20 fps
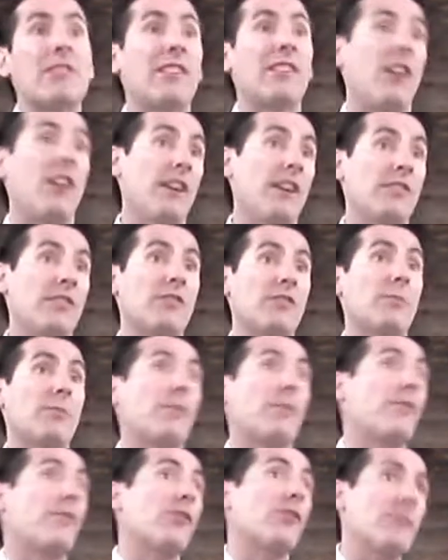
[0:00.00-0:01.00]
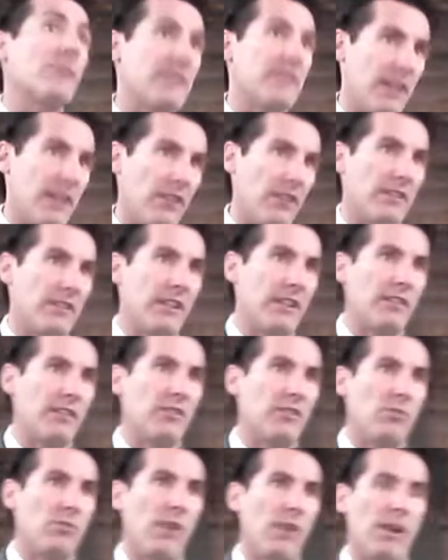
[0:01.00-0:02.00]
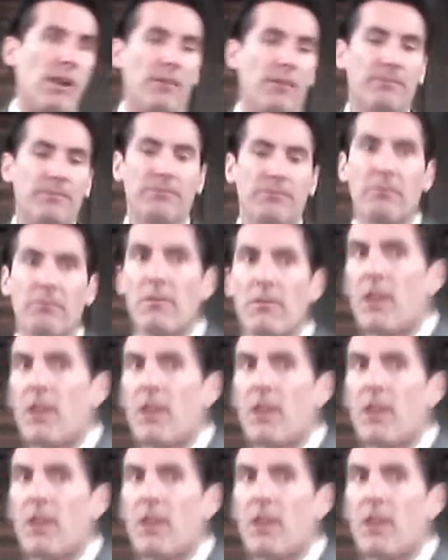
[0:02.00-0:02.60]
clauses or performance guarantees as well.